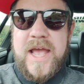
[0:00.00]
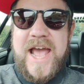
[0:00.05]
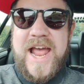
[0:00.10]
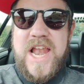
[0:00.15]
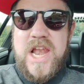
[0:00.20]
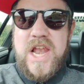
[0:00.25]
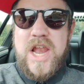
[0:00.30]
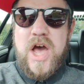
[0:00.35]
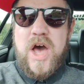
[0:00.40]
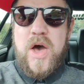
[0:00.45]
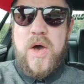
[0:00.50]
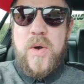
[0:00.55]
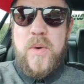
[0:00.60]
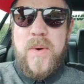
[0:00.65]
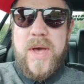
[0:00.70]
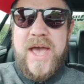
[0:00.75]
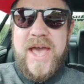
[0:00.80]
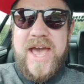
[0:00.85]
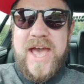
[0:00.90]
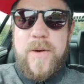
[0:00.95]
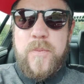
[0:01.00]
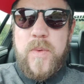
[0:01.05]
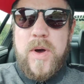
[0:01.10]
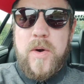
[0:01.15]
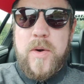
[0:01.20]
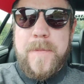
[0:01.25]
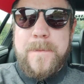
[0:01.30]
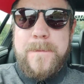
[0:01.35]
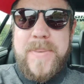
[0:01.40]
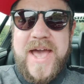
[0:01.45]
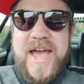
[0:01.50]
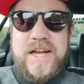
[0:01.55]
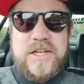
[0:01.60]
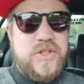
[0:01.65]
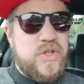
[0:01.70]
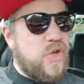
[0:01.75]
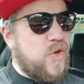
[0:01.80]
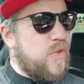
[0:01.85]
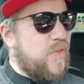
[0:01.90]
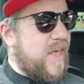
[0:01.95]
Hello and welcome
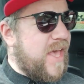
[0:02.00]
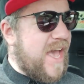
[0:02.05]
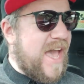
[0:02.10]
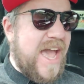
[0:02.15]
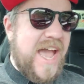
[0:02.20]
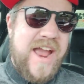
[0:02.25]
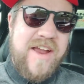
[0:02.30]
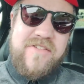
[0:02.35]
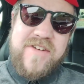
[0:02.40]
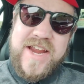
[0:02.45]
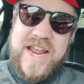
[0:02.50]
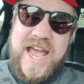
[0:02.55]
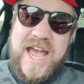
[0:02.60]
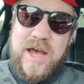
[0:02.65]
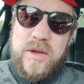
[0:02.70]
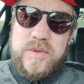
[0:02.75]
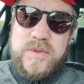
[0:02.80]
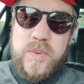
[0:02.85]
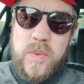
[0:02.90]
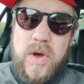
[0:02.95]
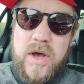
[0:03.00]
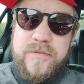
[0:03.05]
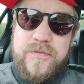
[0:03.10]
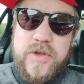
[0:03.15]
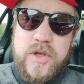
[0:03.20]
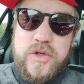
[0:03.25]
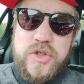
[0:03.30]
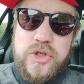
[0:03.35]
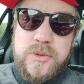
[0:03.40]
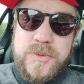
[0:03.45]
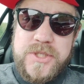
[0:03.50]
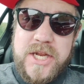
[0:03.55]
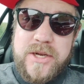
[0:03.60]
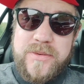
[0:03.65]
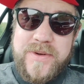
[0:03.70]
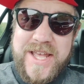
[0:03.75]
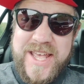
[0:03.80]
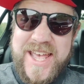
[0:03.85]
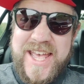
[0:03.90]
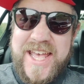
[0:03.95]
back to the Hairy Housewife YouTube
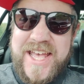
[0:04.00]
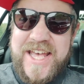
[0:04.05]
channel.